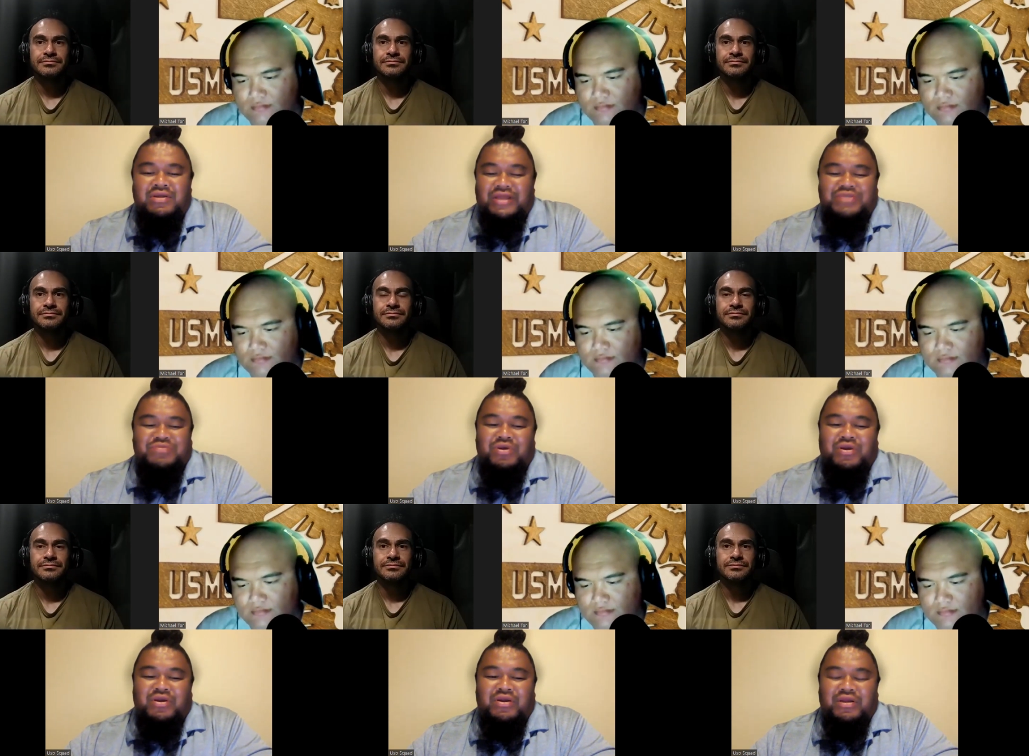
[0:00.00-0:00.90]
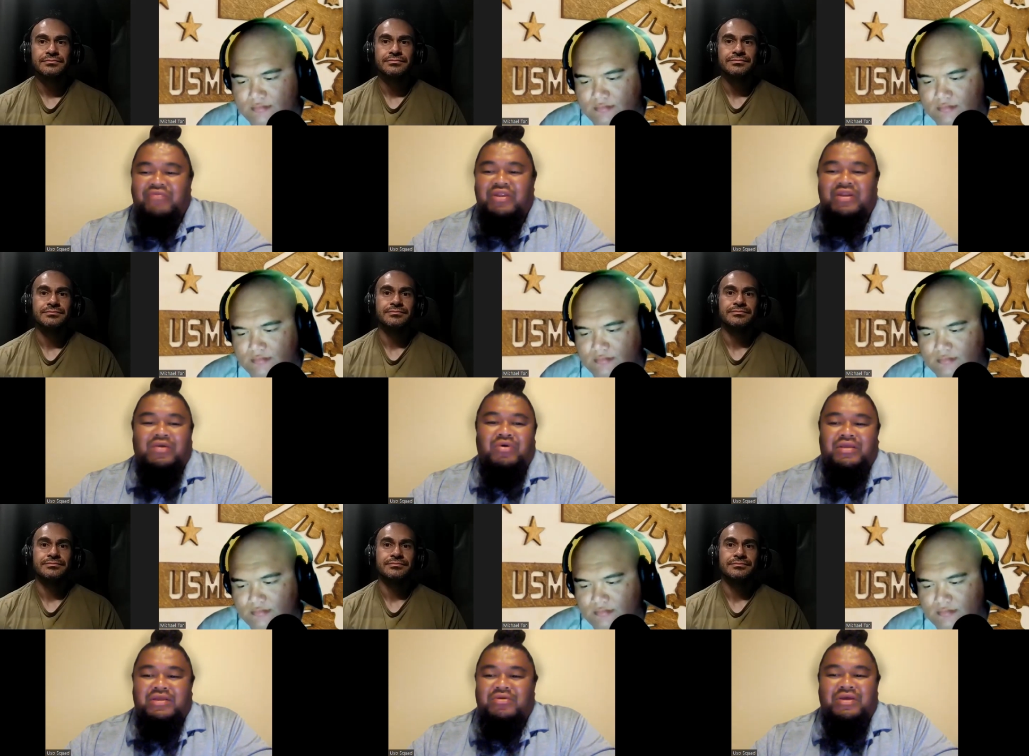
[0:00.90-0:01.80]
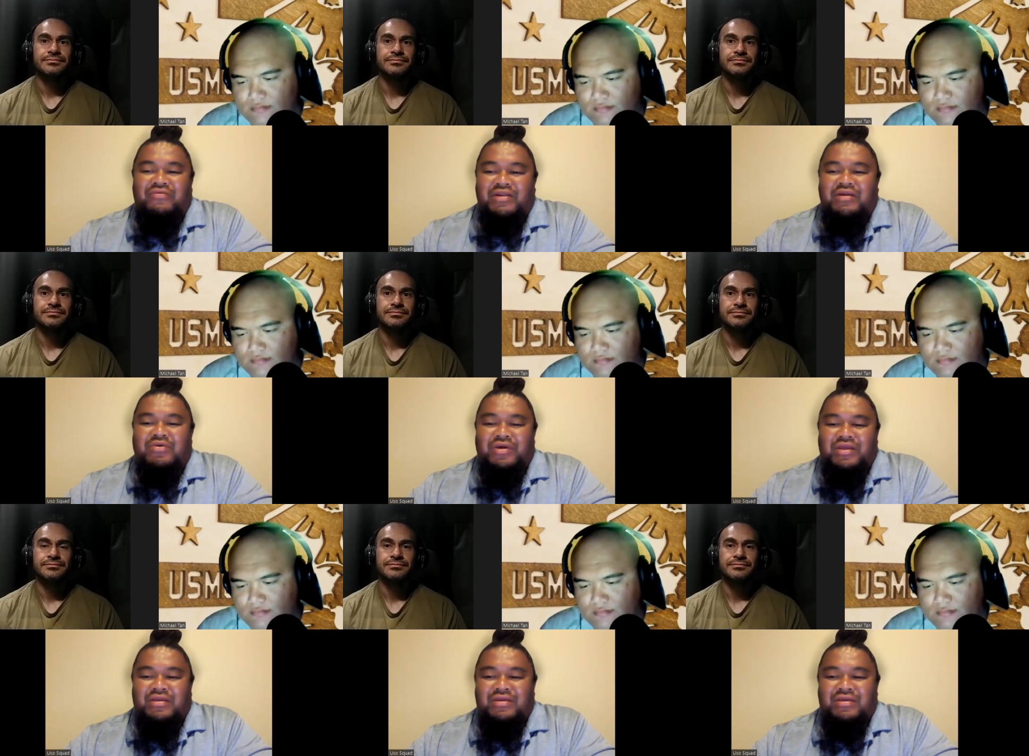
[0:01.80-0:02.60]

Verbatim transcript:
Speaker 1: That's where, even in Hawaii, they don't have it in Hawaii.